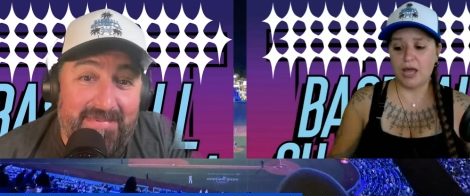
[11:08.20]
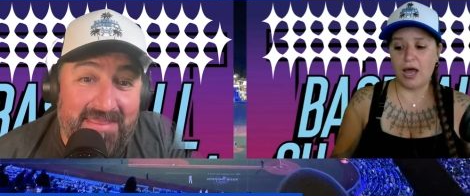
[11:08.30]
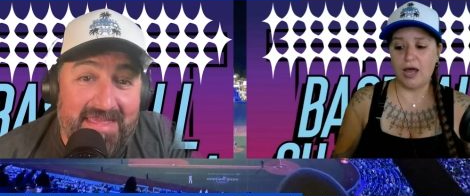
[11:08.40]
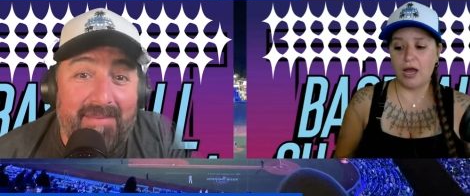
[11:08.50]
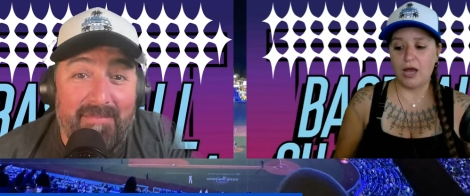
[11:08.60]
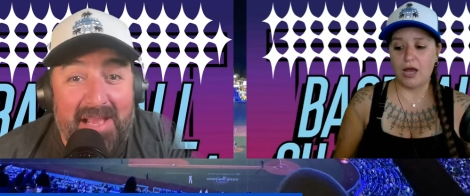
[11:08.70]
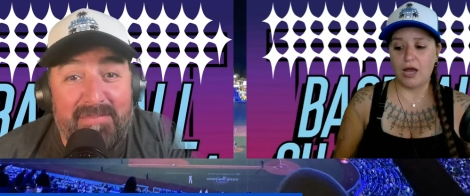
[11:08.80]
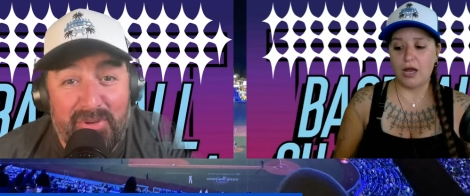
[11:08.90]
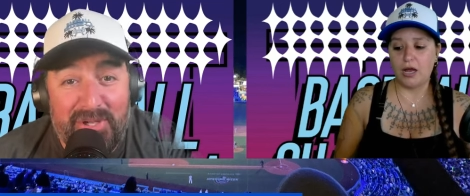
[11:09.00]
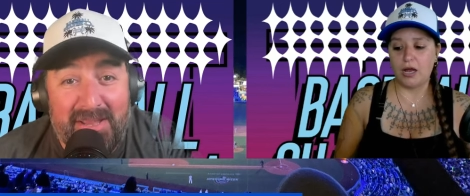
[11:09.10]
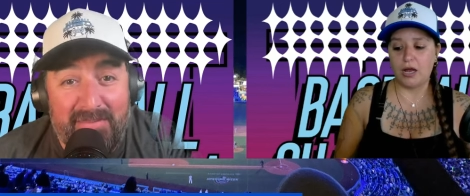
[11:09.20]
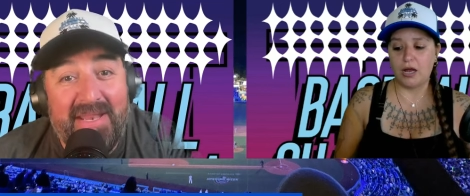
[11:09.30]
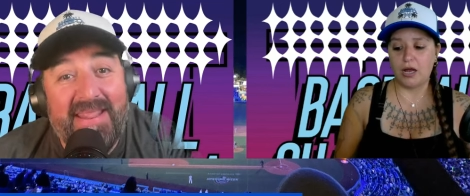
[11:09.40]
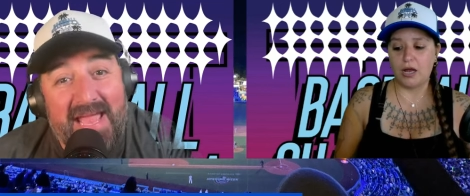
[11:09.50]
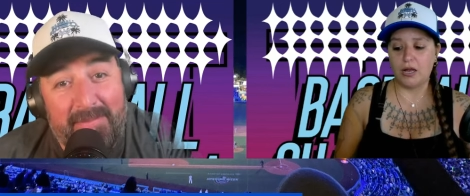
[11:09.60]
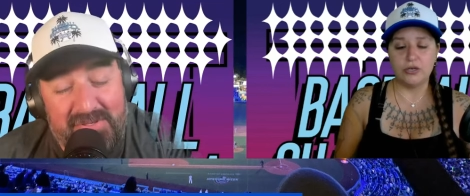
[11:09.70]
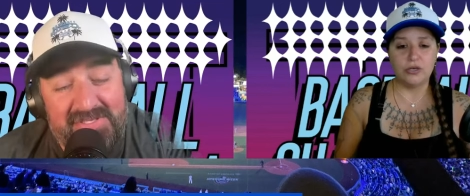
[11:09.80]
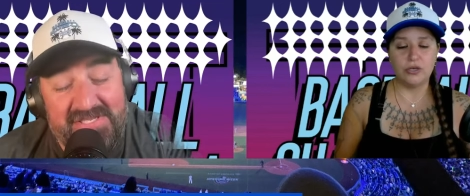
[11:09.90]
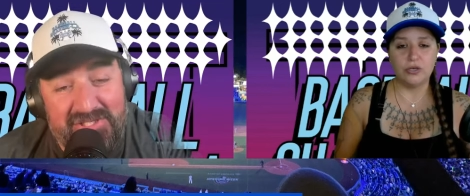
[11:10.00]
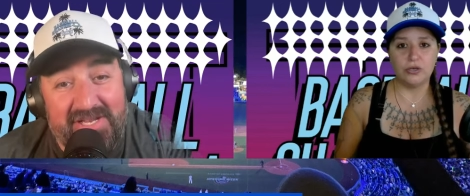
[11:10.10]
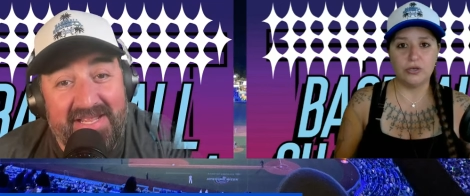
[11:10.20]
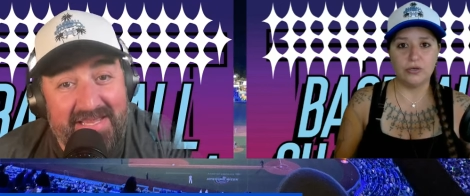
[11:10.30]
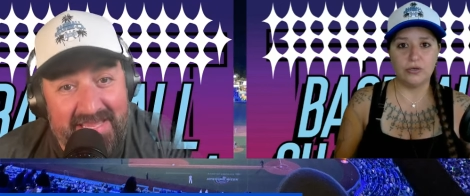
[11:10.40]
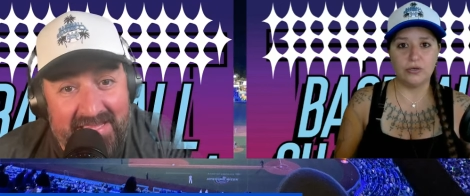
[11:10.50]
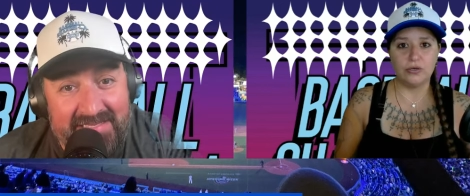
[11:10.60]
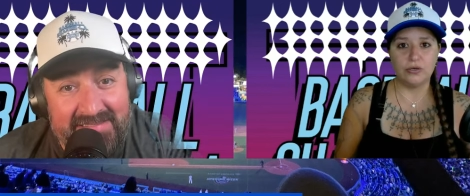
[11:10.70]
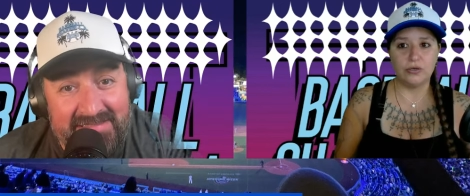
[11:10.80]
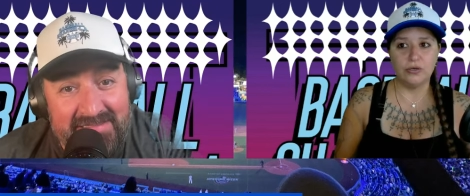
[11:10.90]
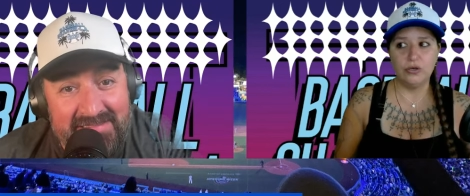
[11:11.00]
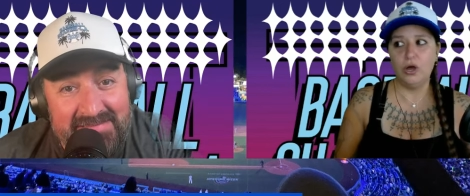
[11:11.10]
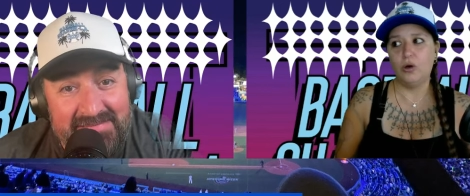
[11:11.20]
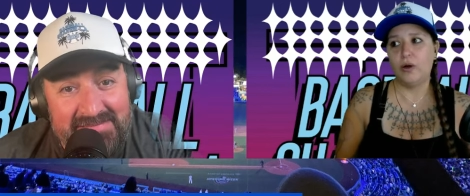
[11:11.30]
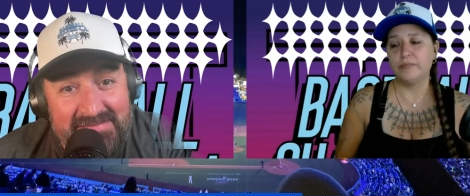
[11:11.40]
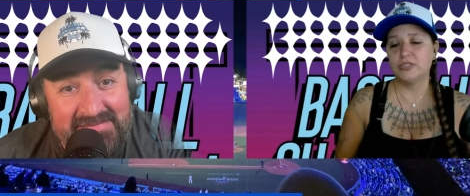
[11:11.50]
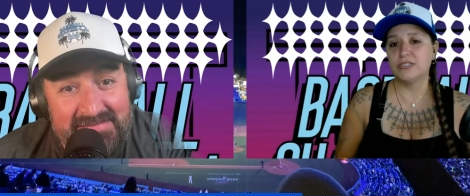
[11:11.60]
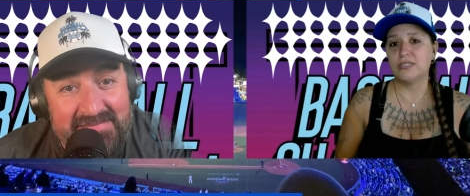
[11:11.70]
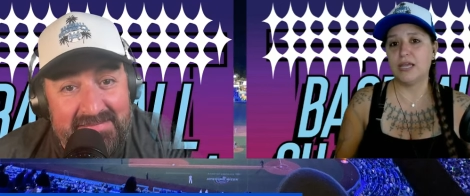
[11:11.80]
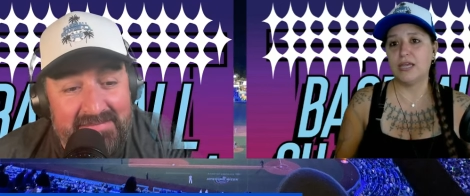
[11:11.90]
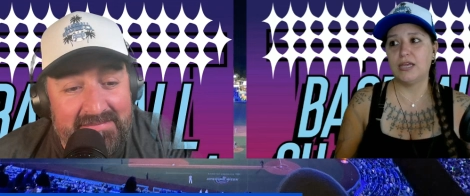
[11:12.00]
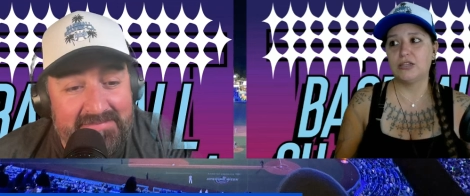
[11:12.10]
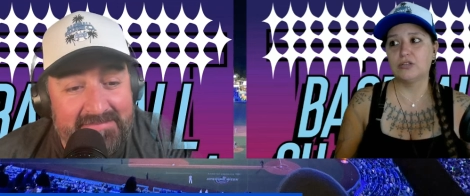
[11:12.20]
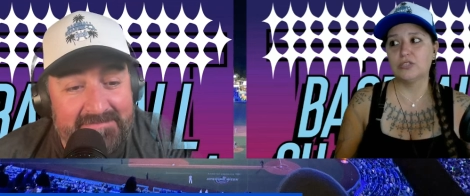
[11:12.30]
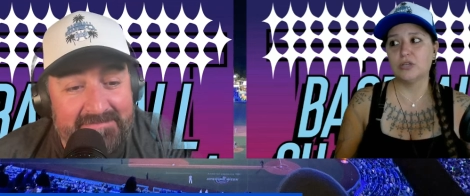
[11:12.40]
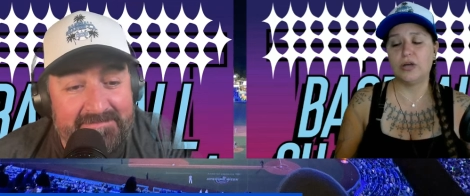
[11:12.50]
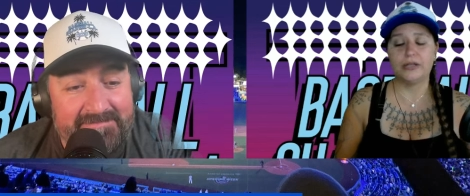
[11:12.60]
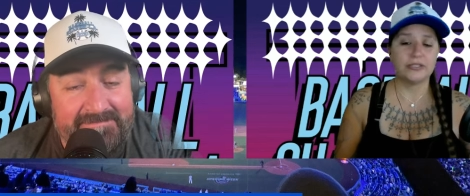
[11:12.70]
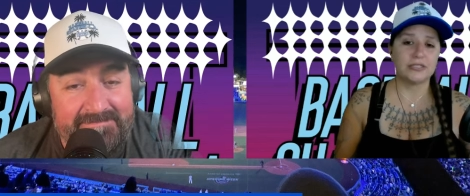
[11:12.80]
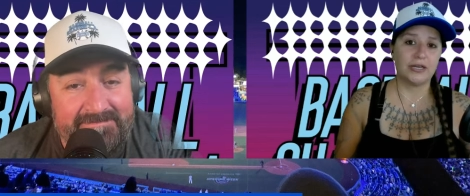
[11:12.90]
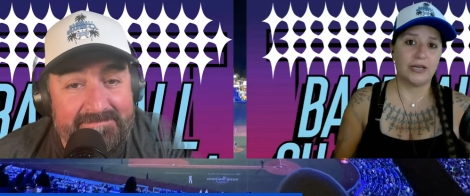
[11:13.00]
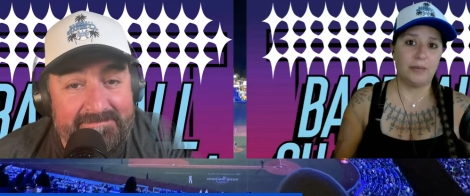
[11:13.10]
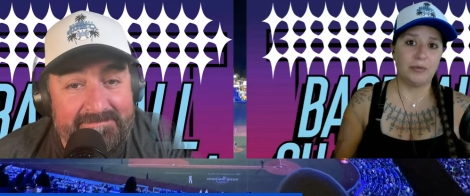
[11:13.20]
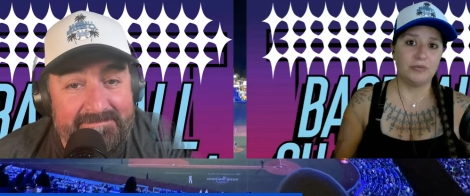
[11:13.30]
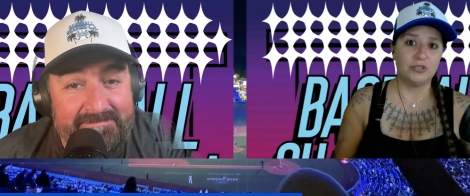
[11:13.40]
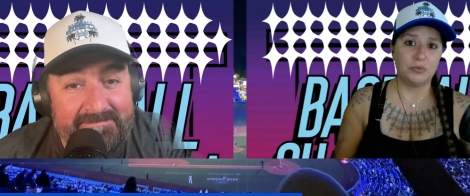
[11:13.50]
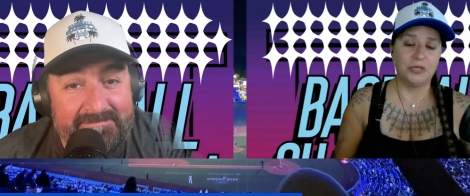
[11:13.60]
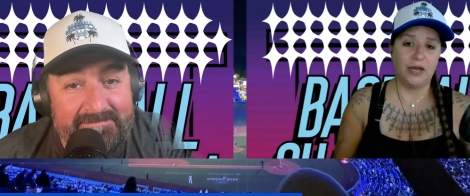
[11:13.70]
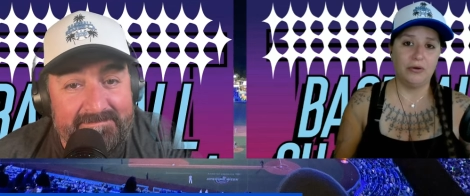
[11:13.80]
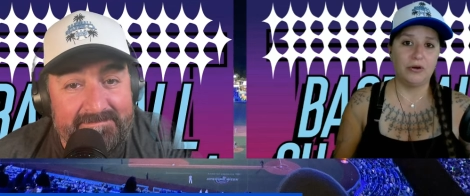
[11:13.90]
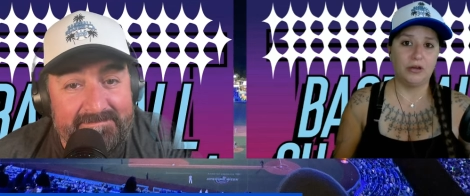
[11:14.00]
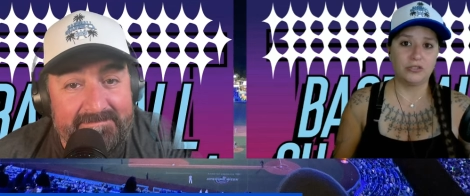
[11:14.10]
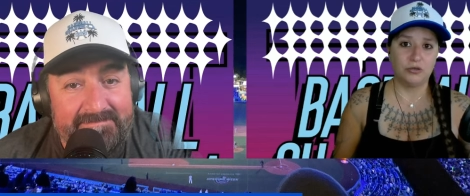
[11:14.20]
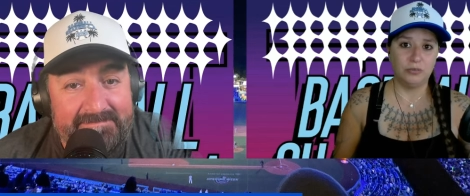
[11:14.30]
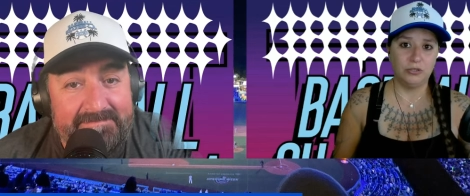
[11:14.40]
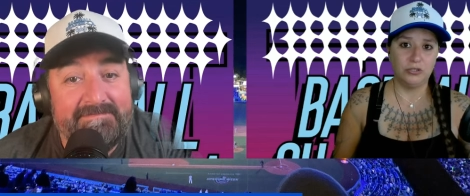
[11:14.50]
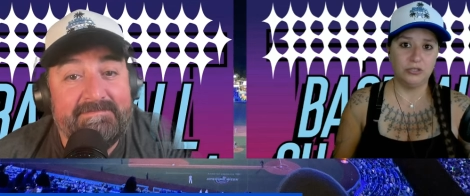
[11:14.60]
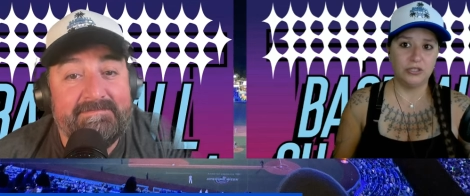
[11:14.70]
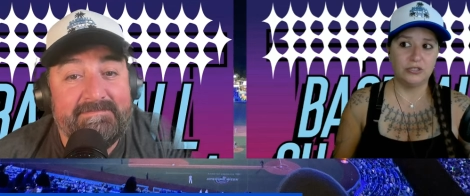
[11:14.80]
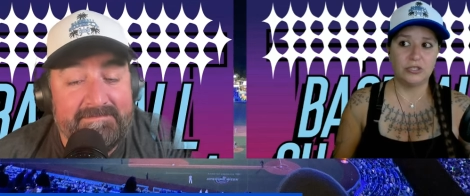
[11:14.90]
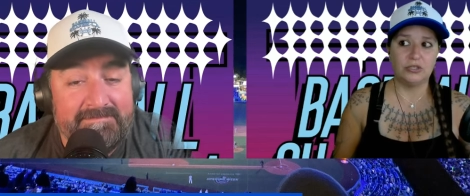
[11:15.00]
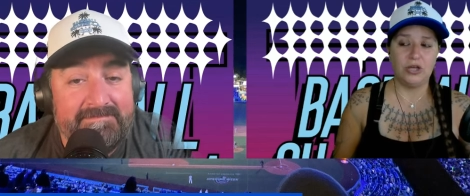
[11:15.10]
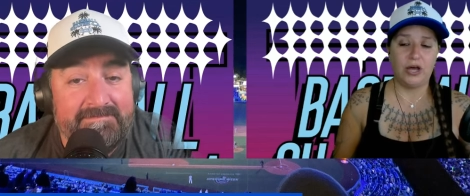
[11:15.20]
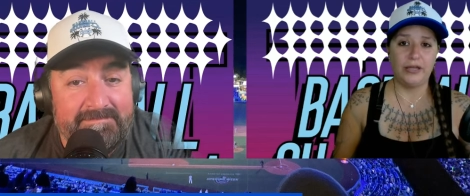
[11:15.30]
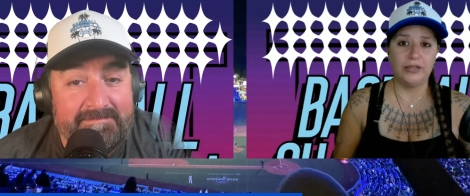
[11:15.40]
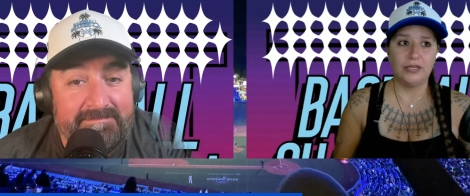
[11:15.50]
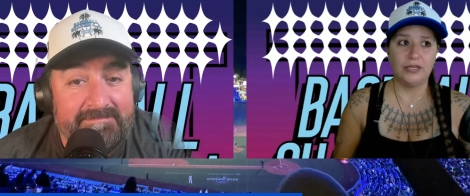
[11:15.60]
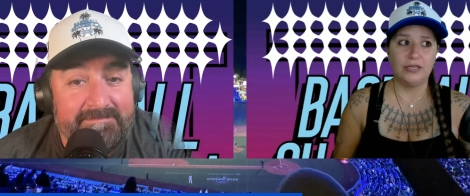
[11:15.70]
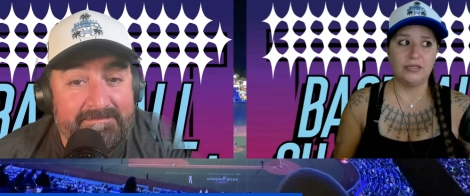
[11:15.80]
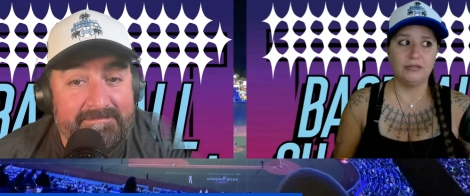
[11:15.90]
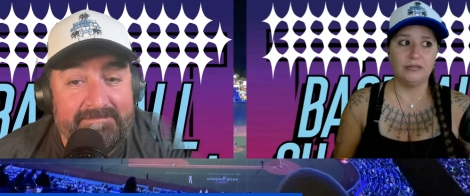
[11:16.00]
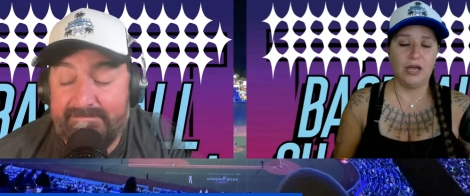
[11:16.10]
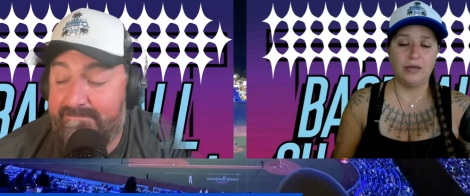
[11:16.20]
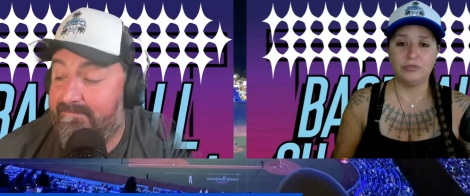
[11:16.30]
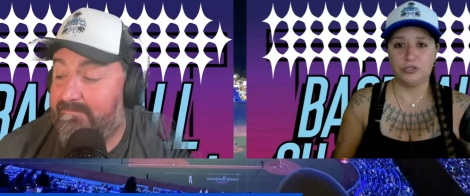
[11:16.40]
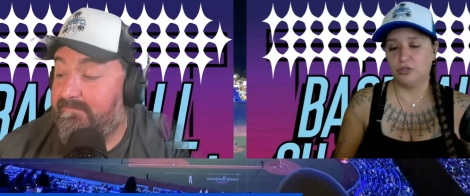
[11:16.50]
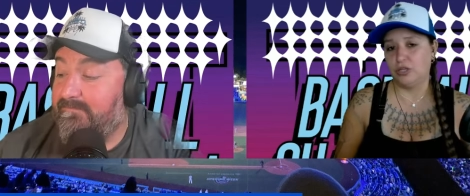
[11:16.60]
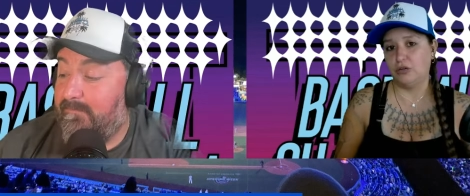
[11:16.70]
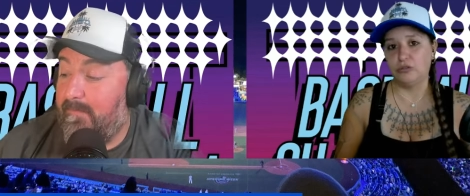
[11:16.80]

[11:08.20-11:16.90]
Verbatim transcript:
Speaker 1: they might put him in that position again?
Speaker 2: No, I'm just saying there's a lot that's going to happen between now and October. There's a lot that I'm sure they're